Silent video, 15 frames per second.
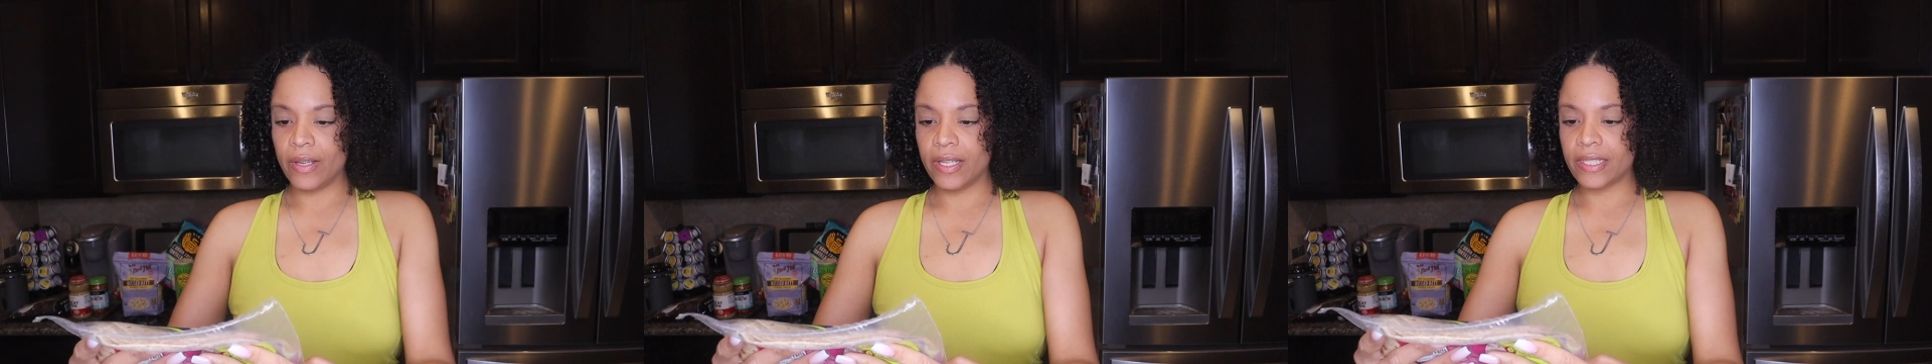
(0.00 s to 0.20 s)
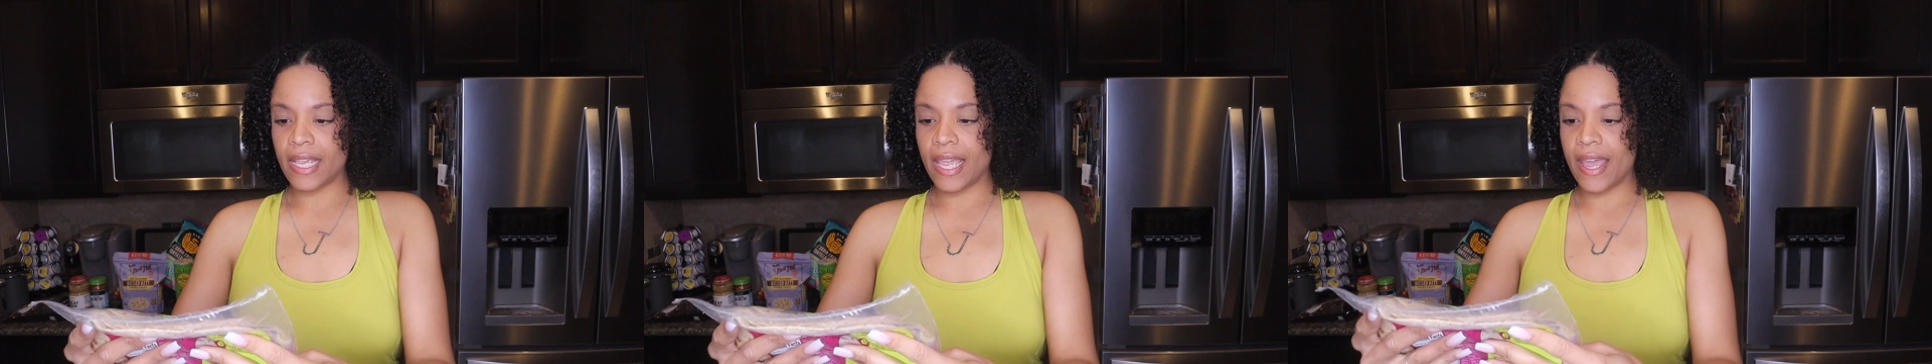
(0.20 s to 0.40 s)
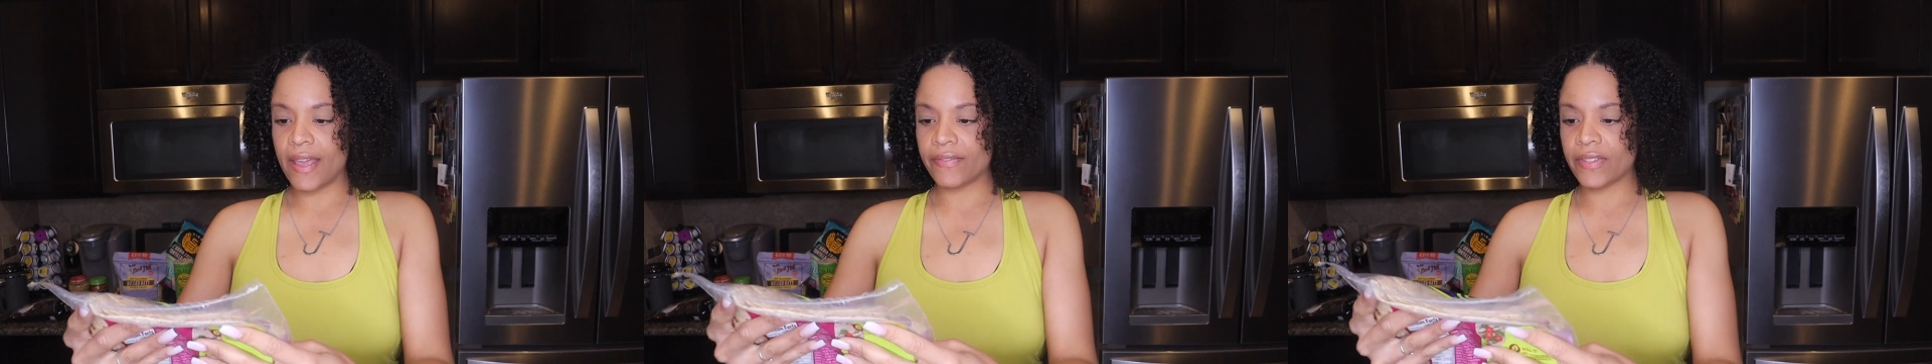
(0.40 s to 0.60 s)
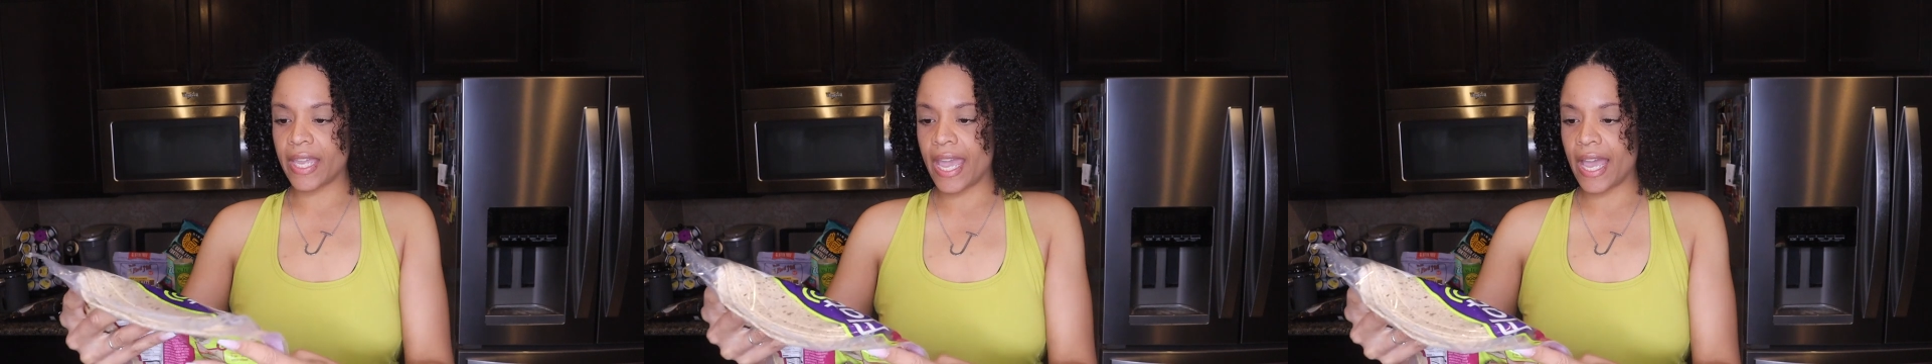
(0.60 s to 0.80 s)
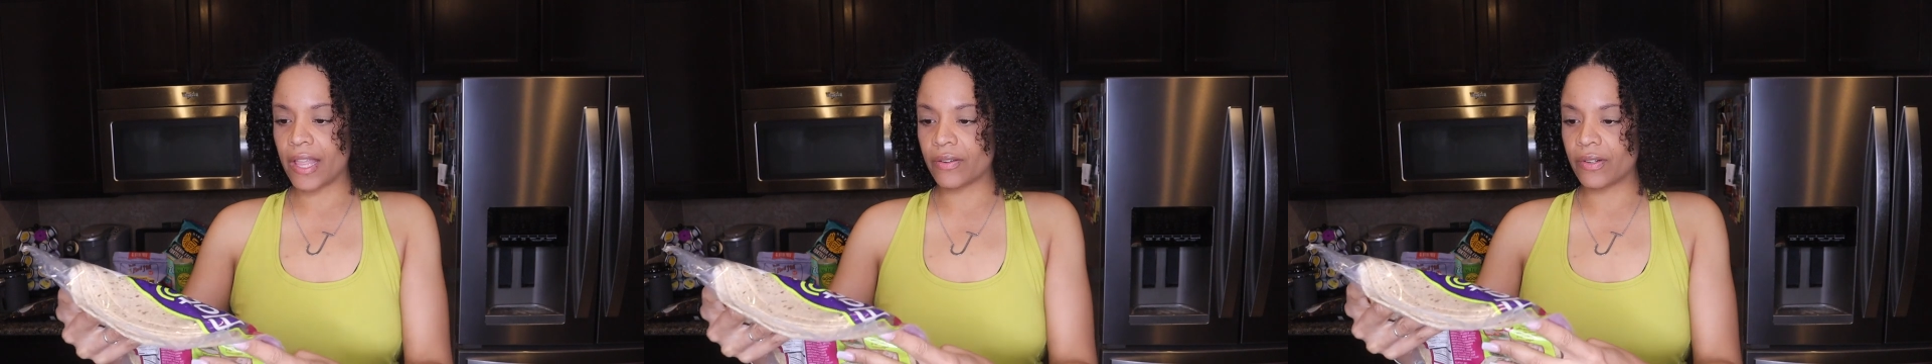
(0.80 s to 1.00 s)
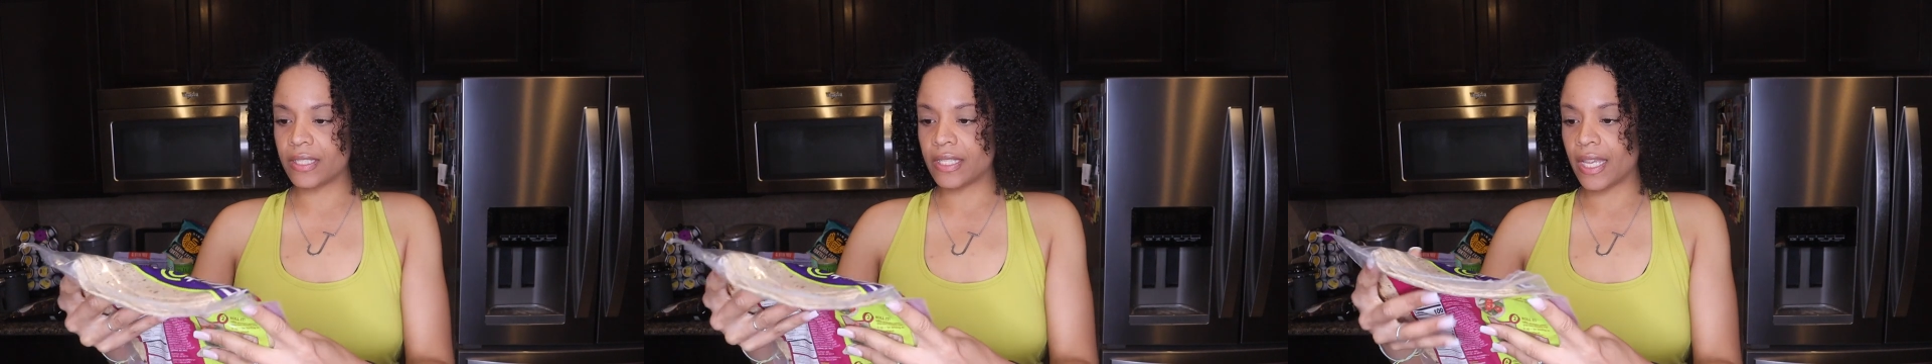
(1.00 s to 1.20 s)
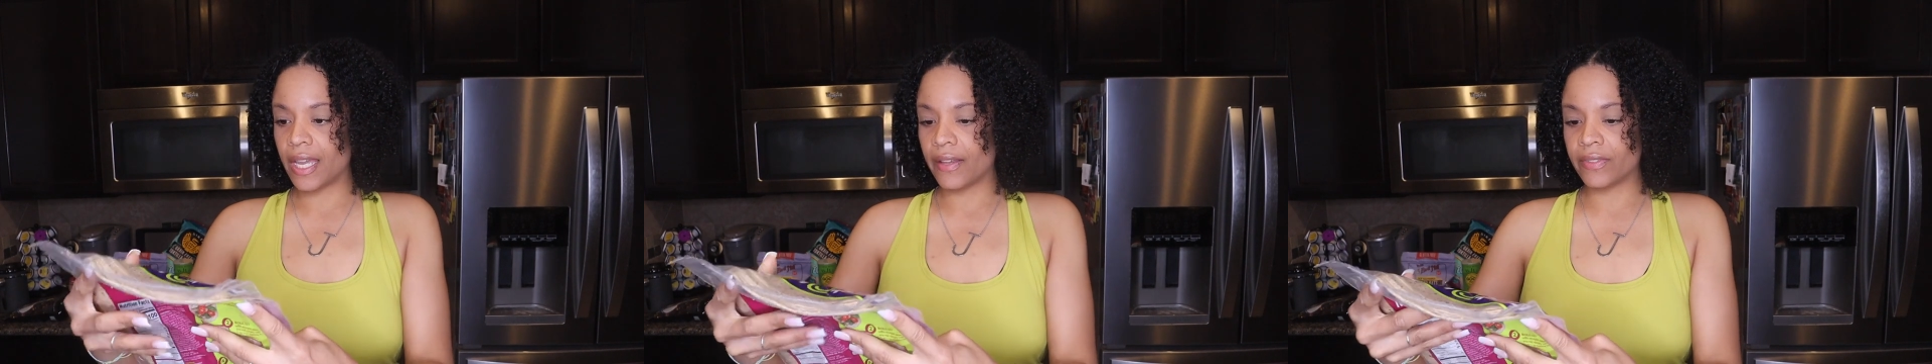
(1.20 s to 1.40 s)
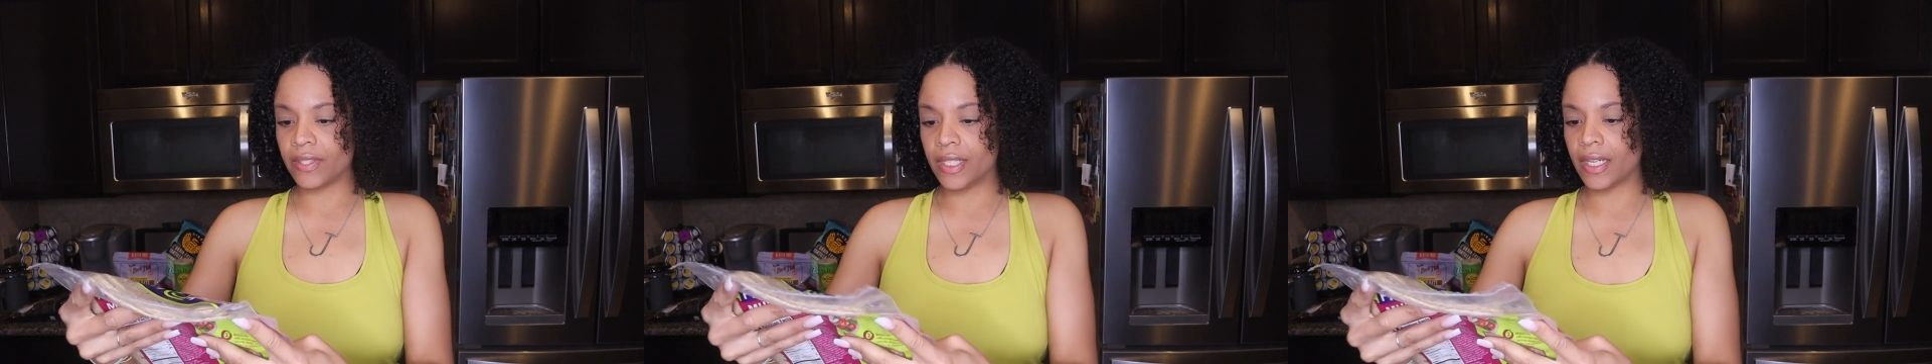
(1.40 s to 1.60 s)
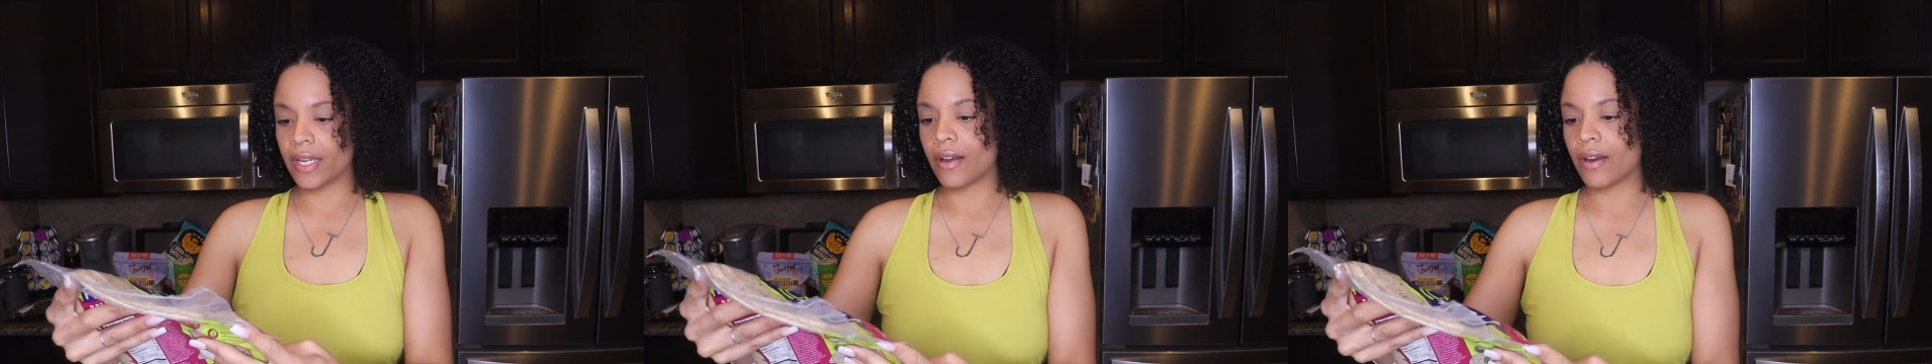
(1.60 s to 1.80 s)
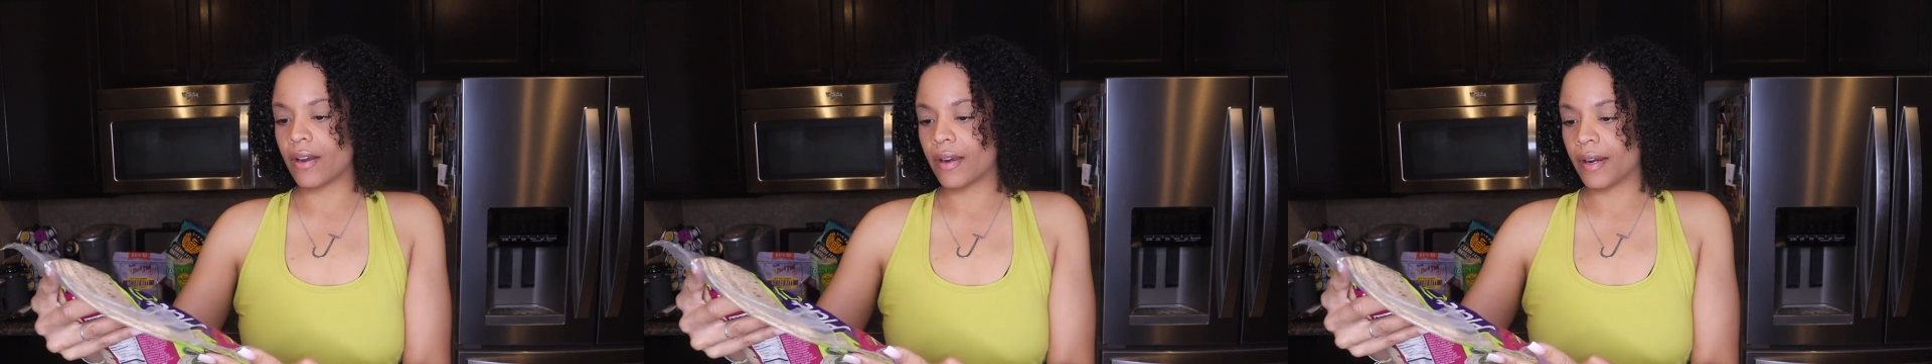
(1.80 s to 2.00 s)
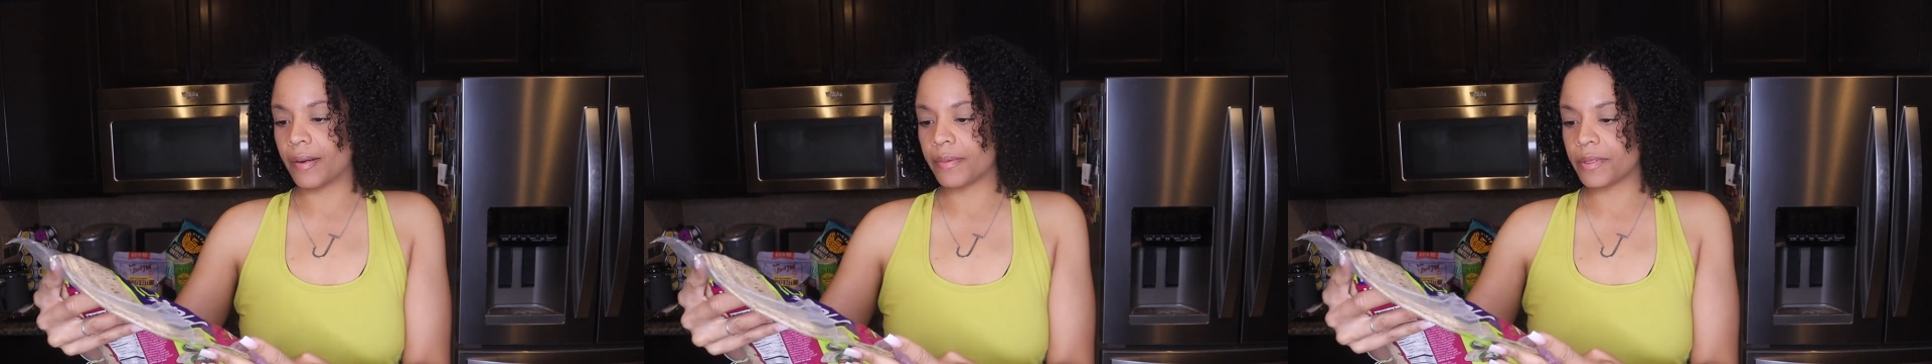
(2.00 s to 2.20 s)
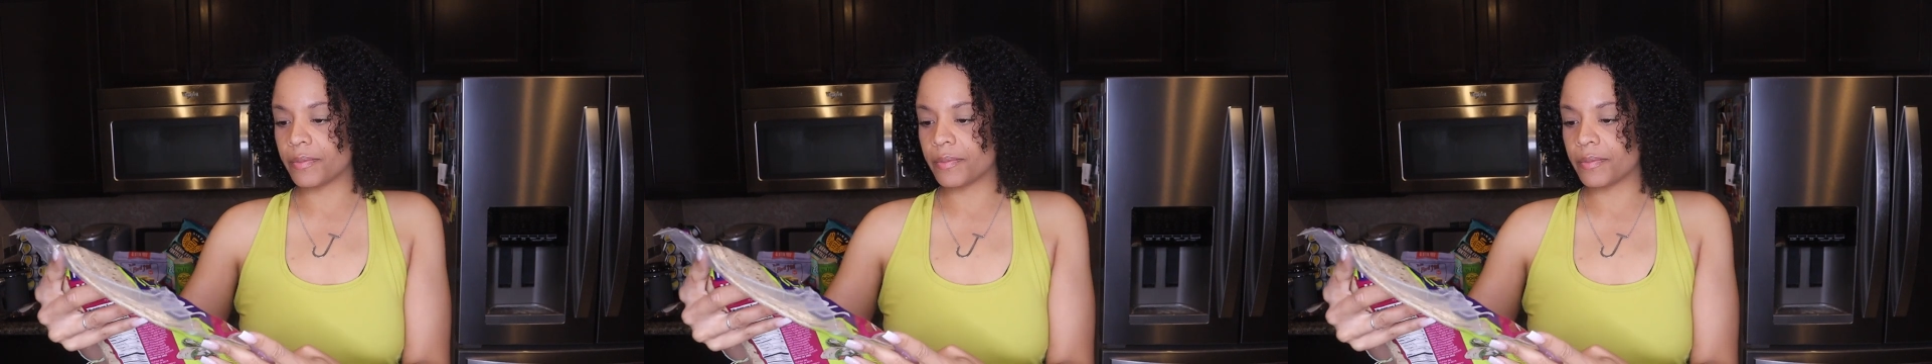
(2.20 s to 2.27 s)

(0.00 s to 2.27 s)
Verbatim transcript: It's half the calories, half the net carbs,